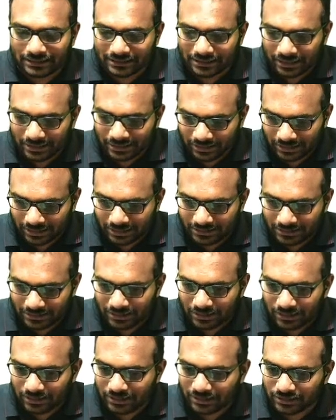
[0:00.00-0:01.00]
at rest,
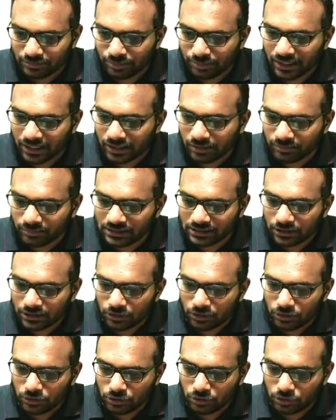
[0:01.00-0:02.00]
this becomes
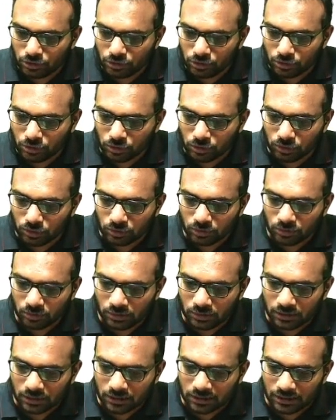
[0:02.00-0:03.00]
2
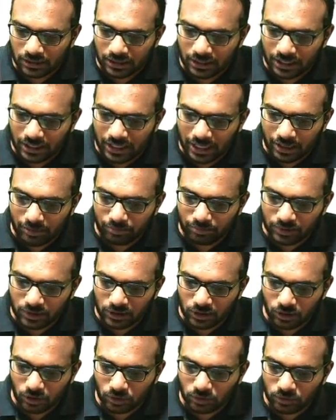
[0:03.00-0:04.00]
m
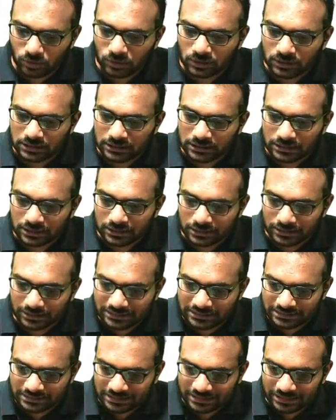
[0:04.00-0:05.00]
tau
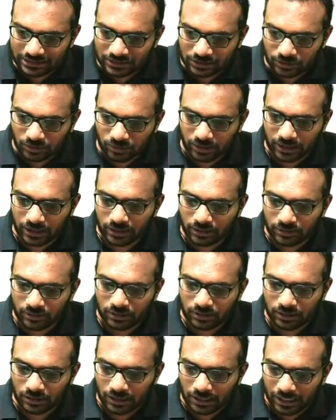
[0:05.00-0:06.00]
c square,
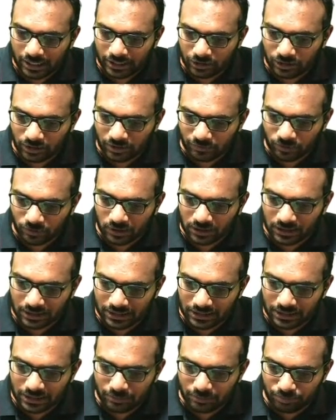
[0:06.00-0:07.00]
and you have got
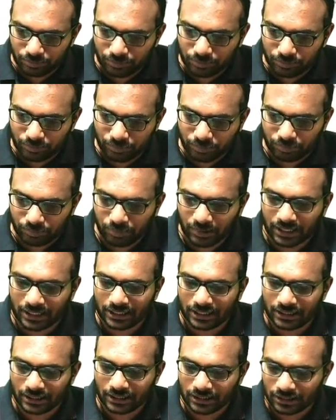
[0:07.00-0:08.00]
e pi
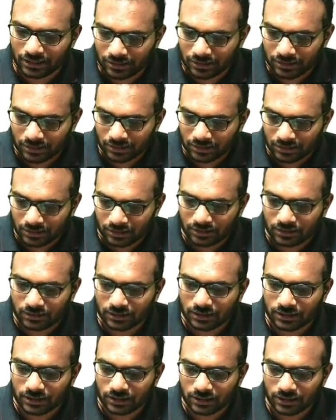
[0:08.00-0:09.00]
here.
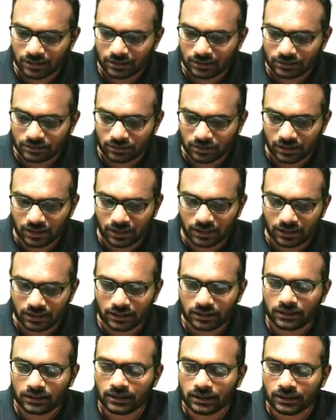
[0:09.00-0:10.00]
Okay, so
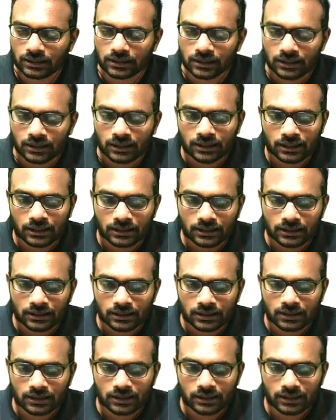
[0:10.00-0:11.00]
the
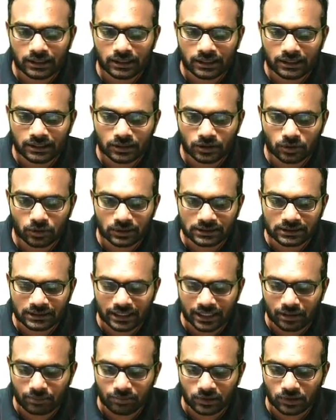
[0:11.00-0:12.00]
e tau is
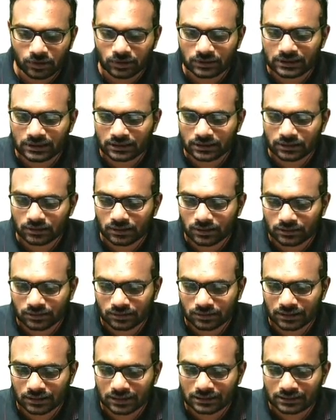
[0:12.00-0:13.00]
m tau c square, so
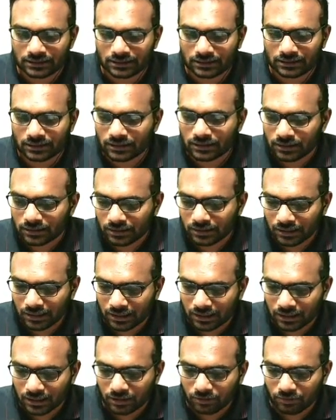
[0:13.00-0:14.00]
there is
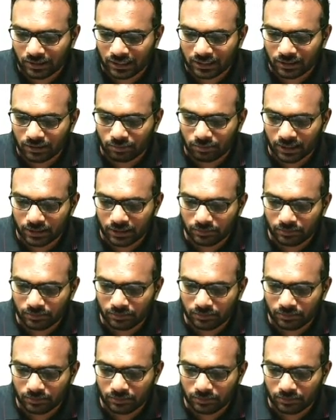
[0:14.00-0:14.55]
divided by